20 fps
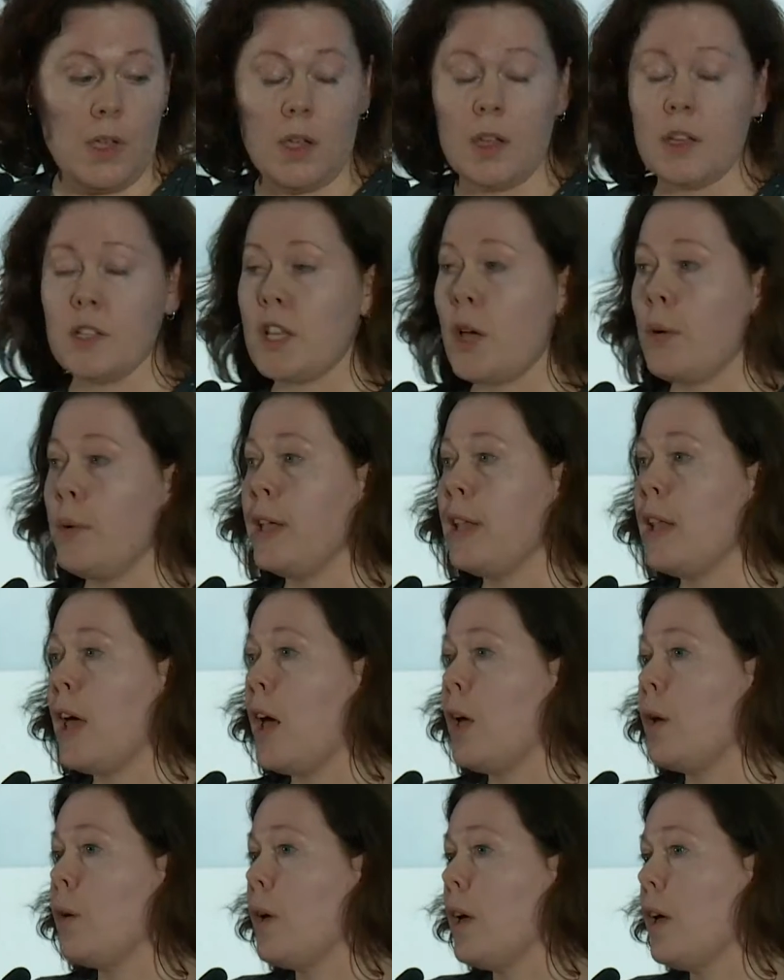So we
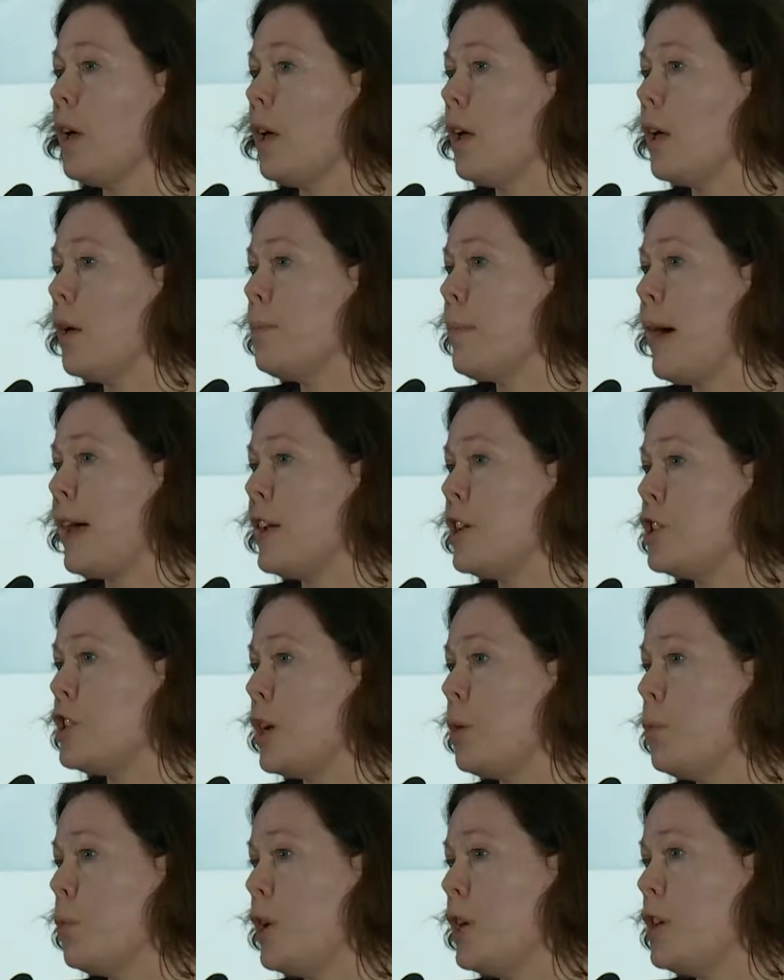know
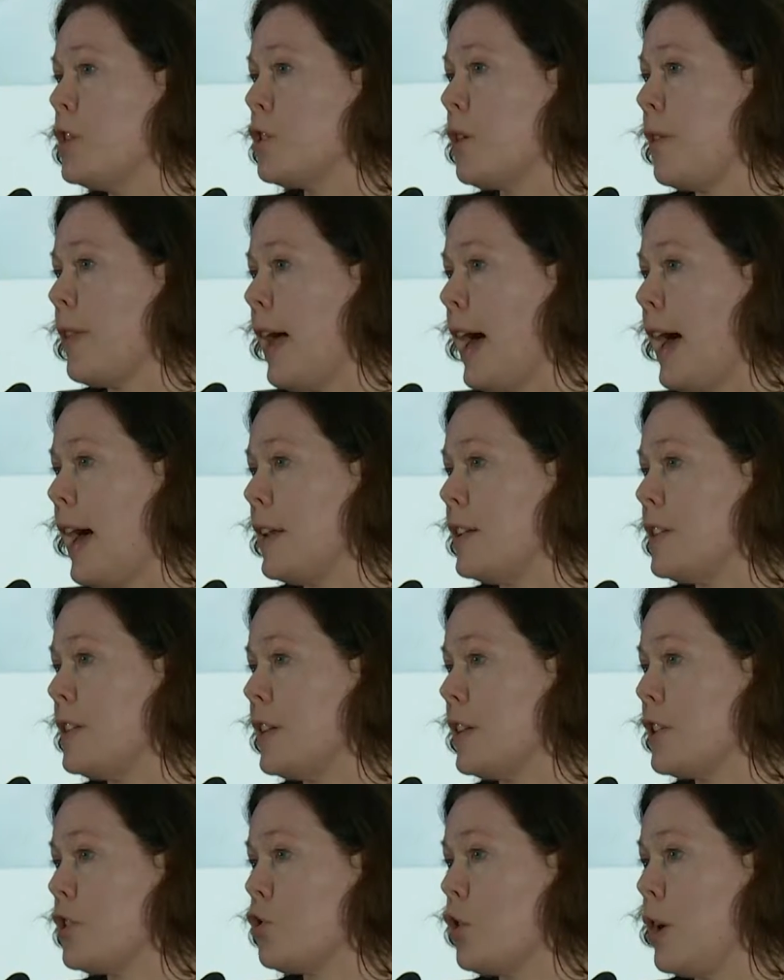managing wounds on the hand is
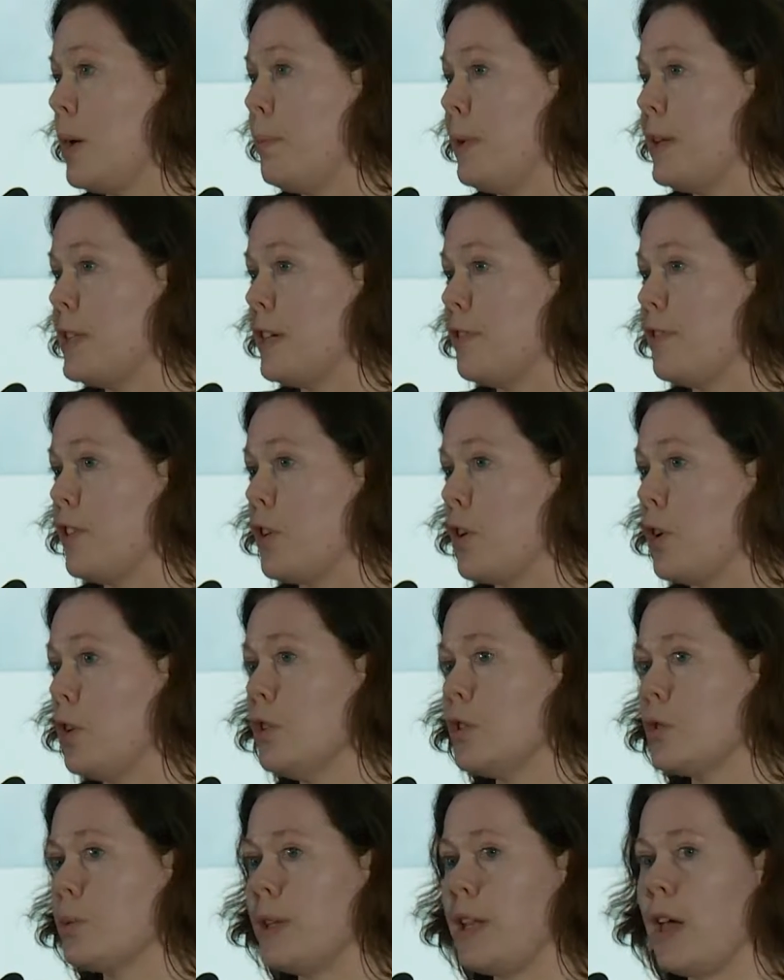extremely
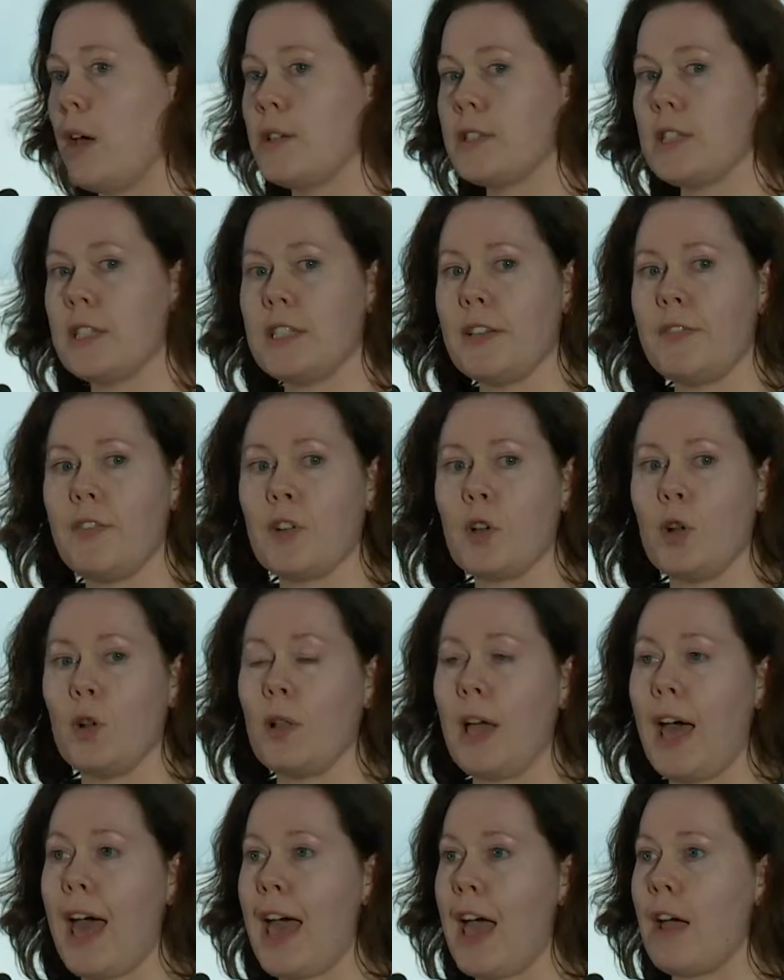difficult. We know it's a difficult
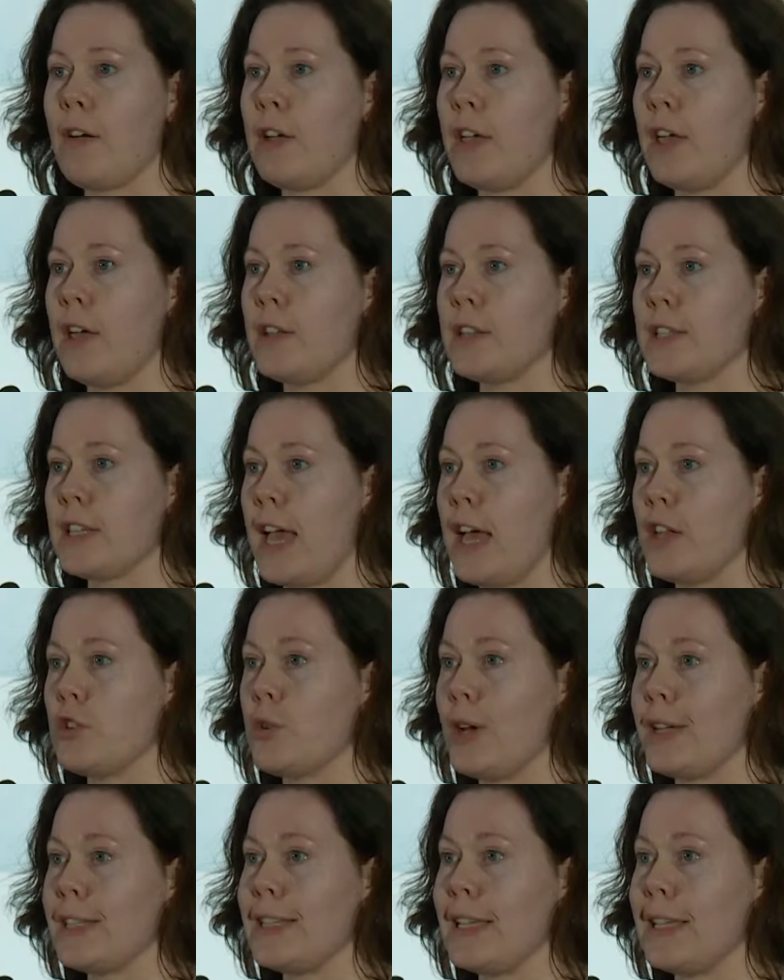area to get
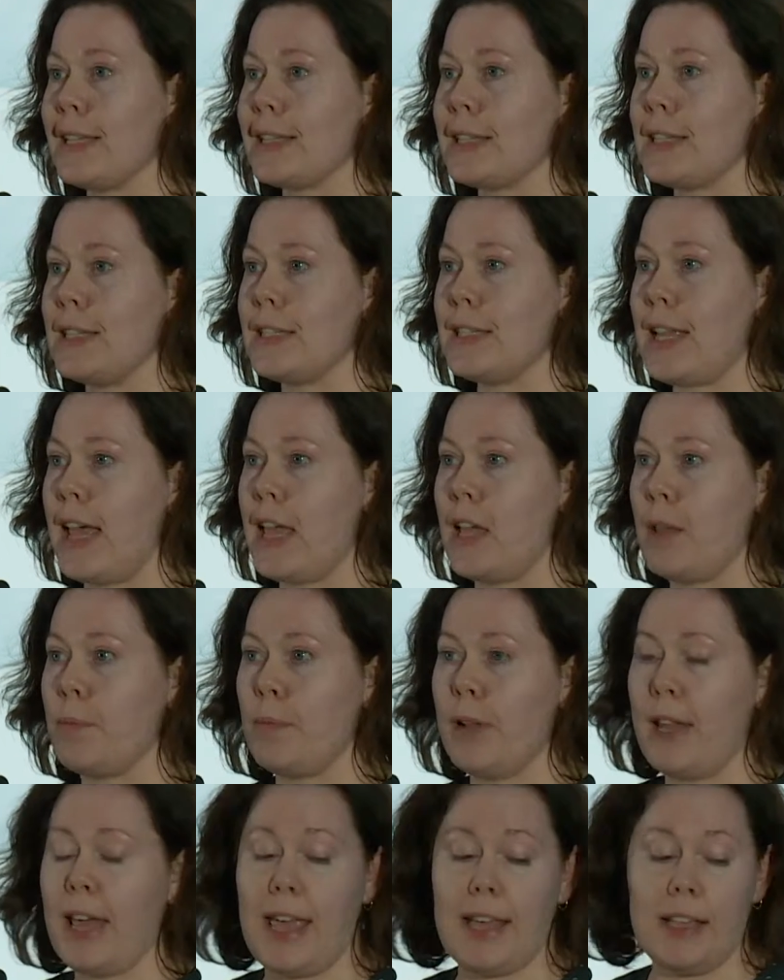dressings to stay in
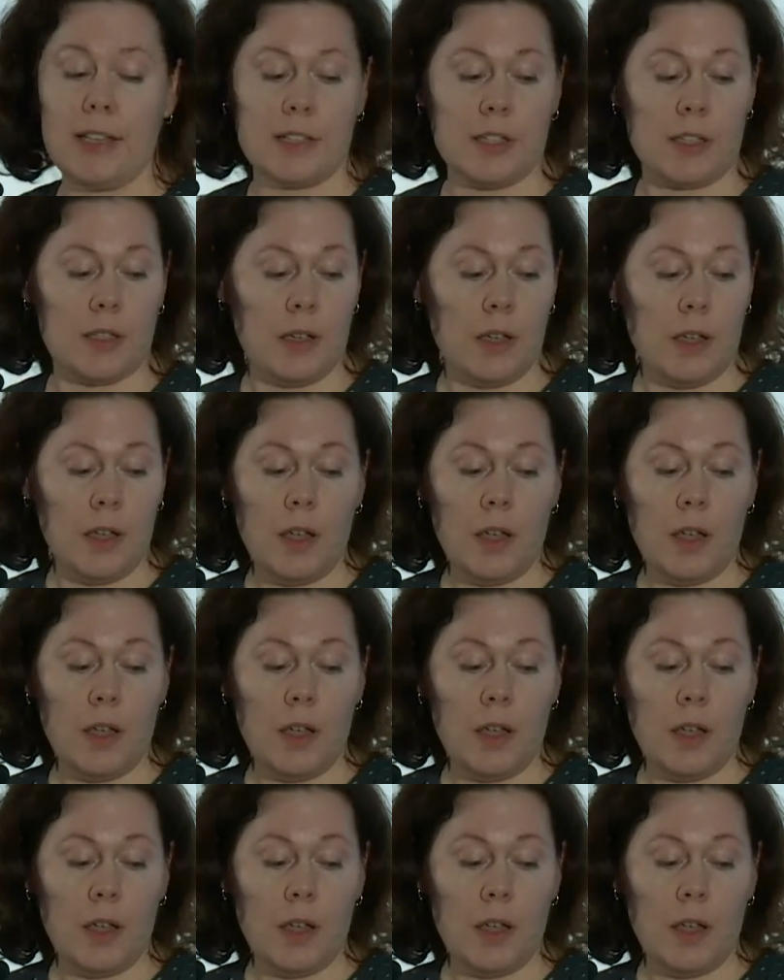place.